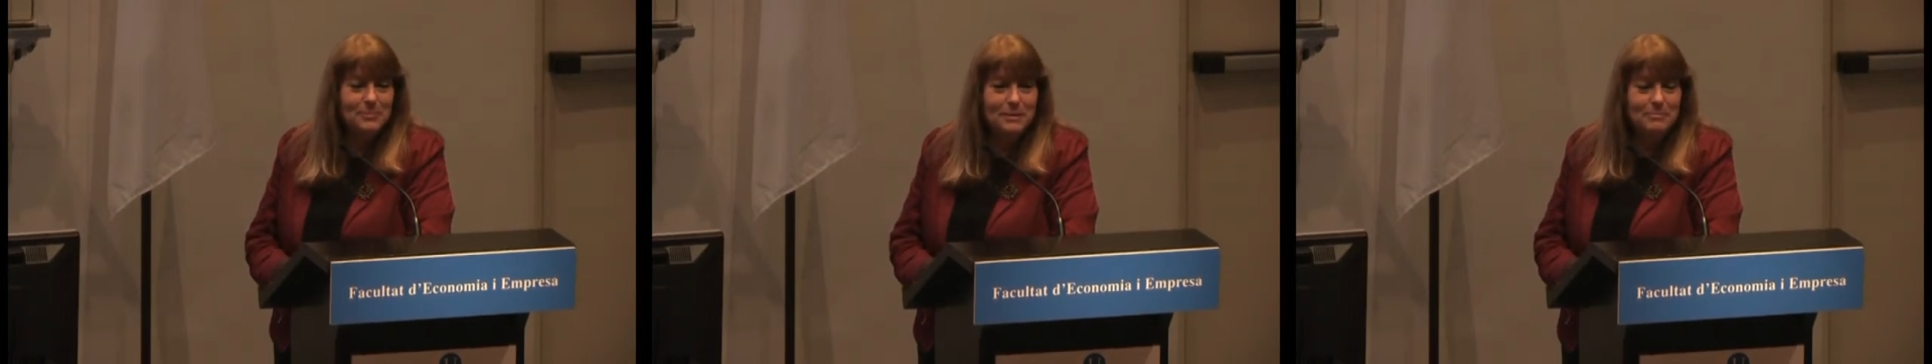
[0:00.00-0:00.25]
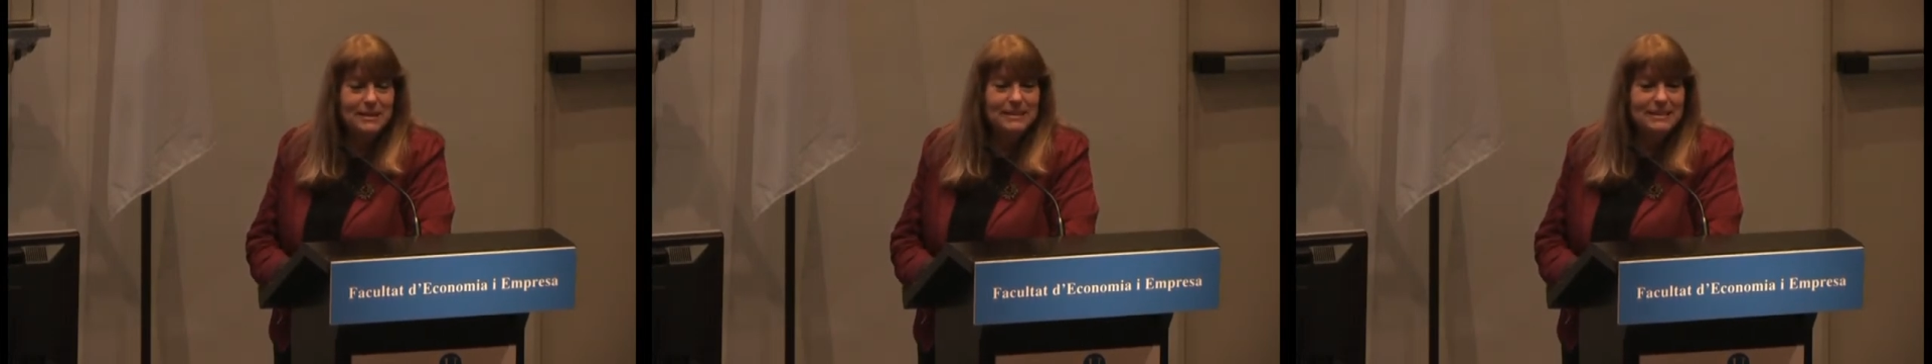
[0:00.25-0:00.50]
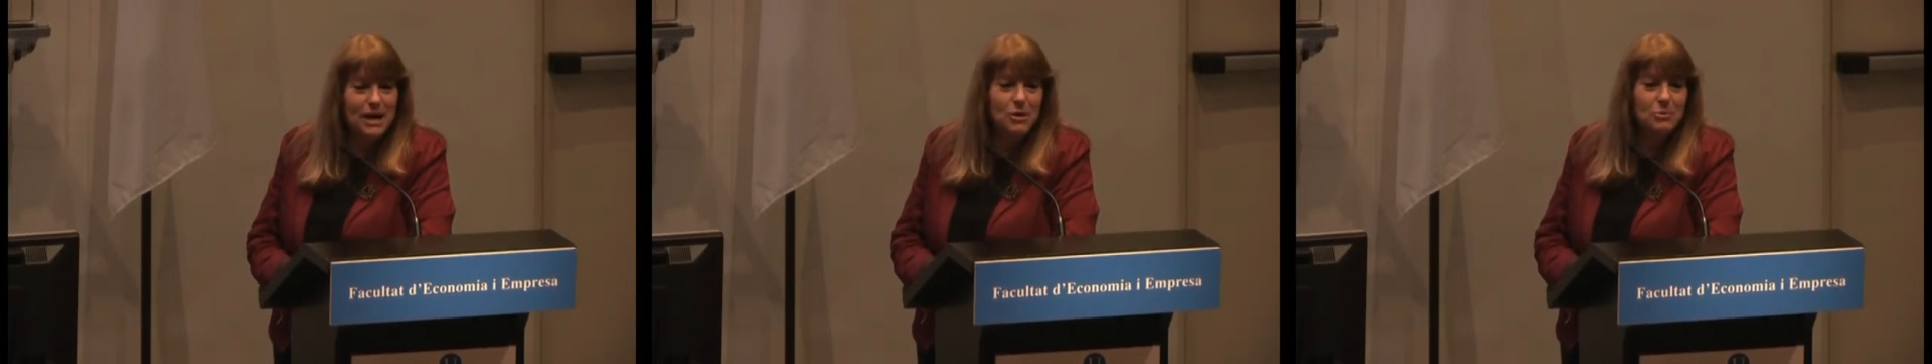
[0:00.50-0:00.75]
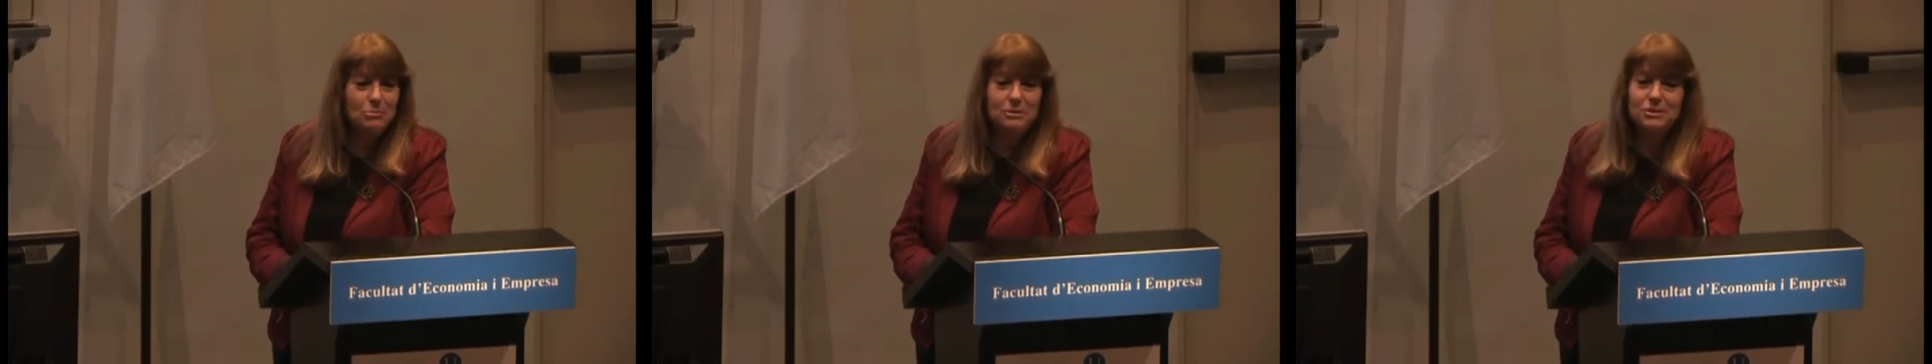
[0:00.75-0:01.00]
but
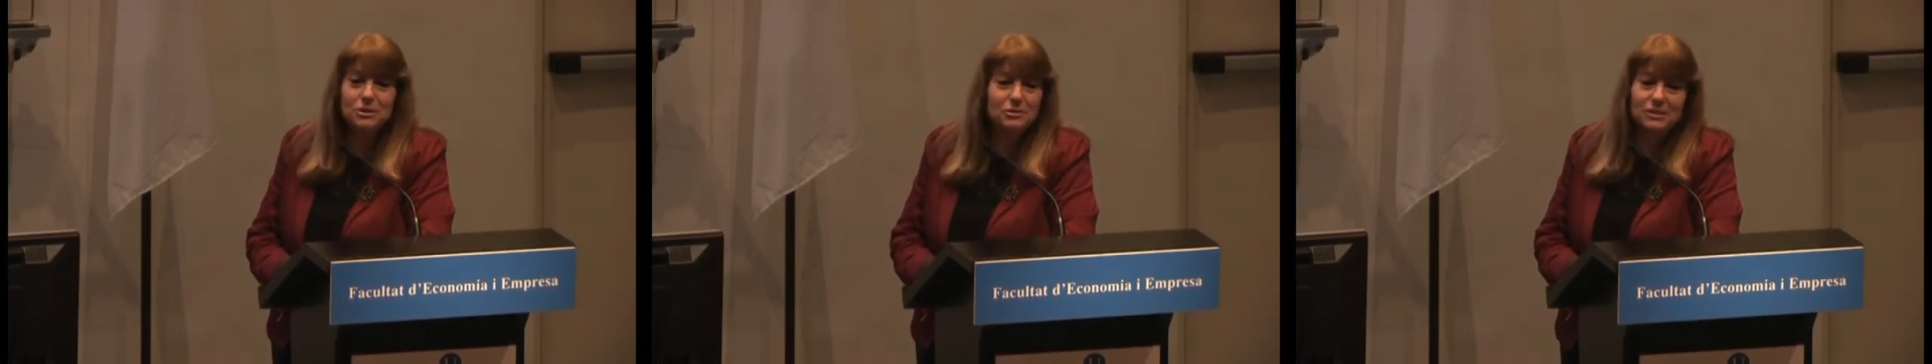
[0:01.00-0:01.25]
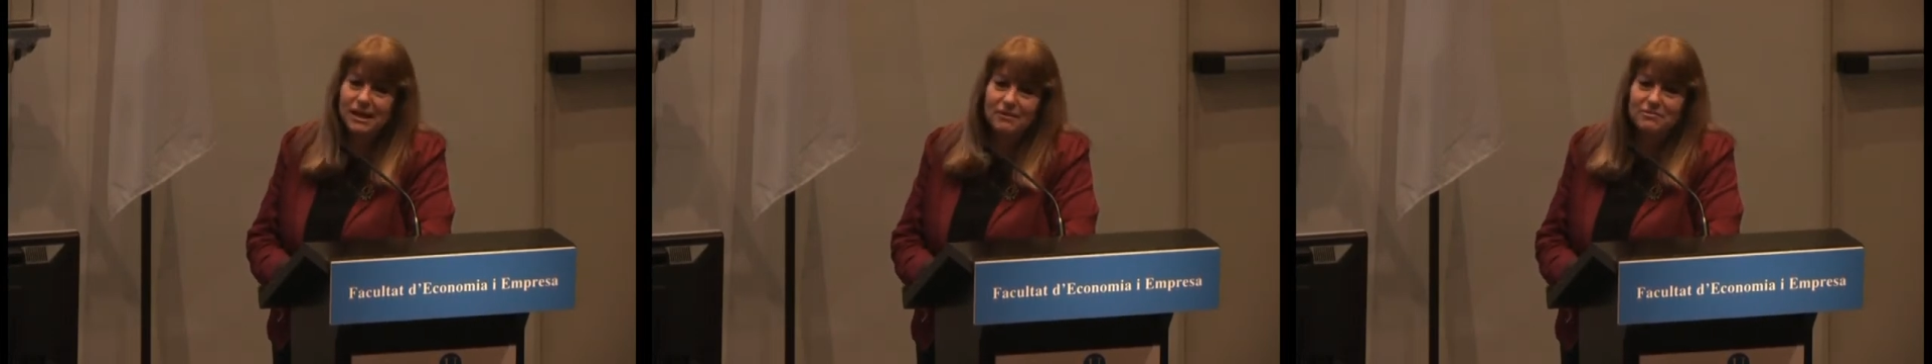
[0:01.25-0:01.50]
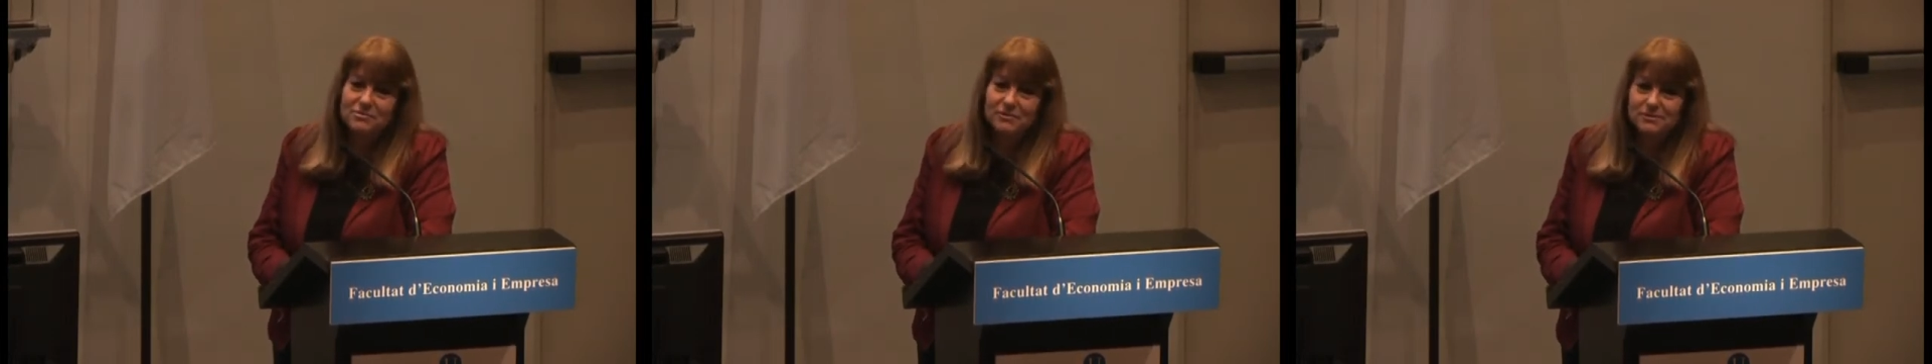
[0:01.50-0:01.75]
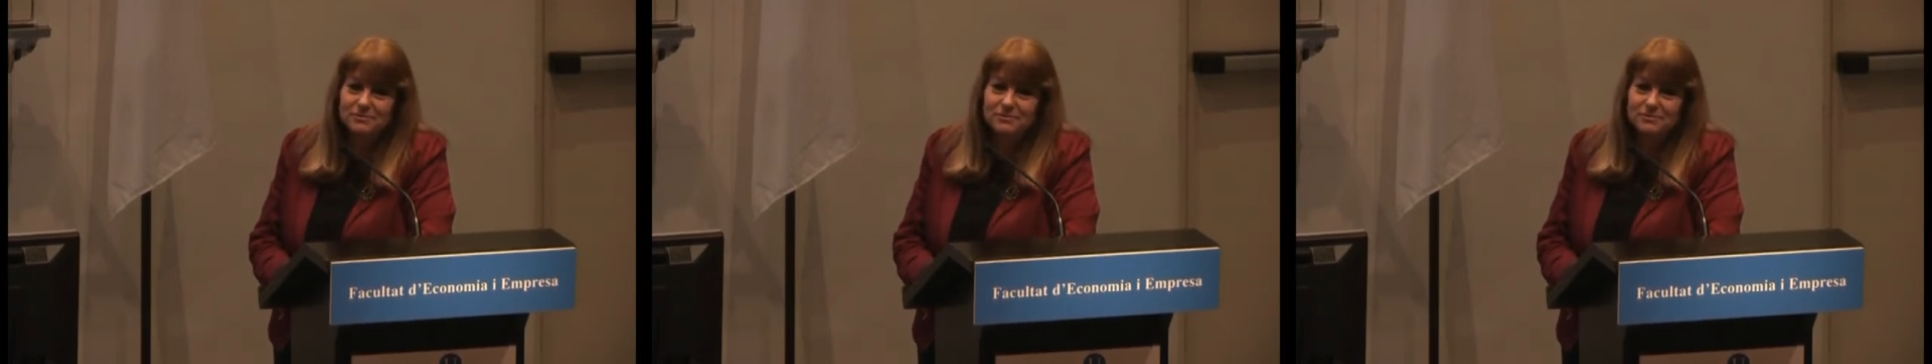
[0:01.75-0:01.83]
now we don't have